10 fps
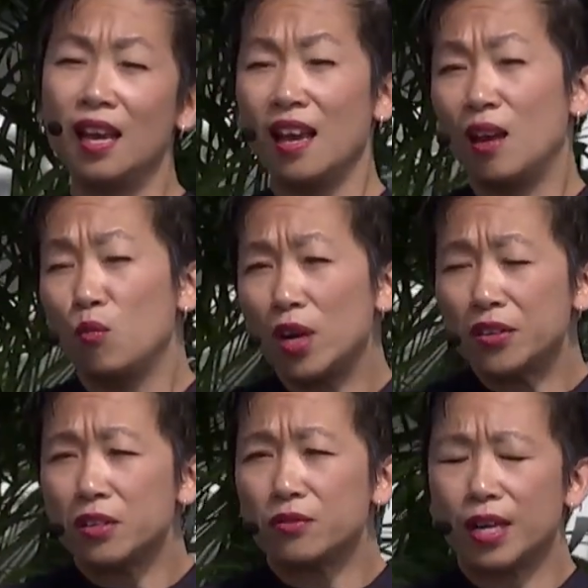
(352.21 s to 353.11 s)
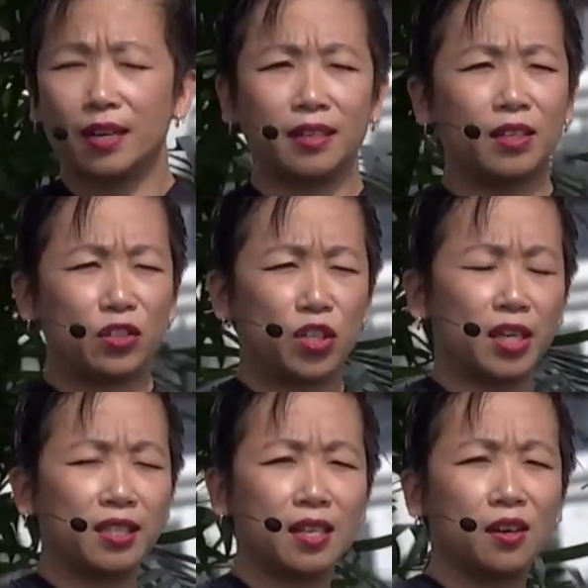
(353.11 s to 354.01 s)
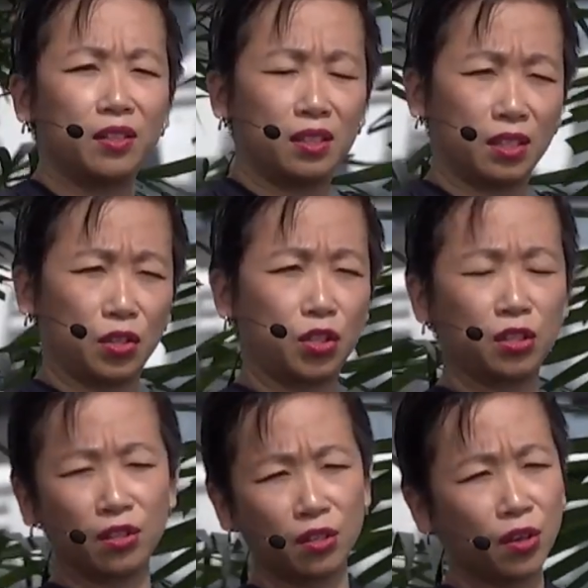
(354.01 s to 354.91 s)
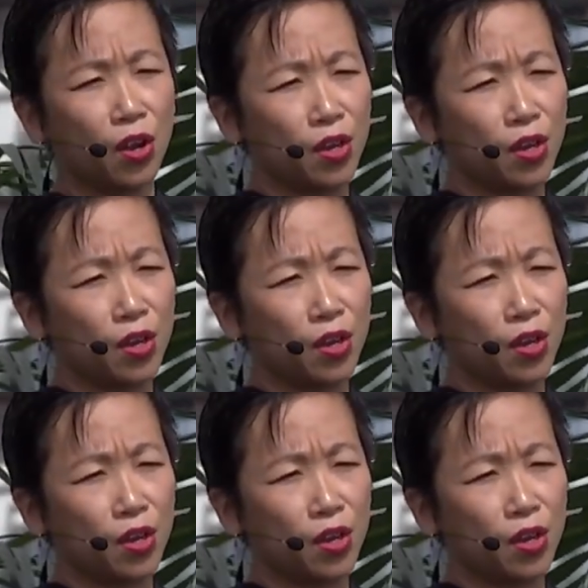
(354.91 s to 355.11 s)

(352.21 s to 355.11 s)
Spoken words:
and when you're ready and checking out at the cashier,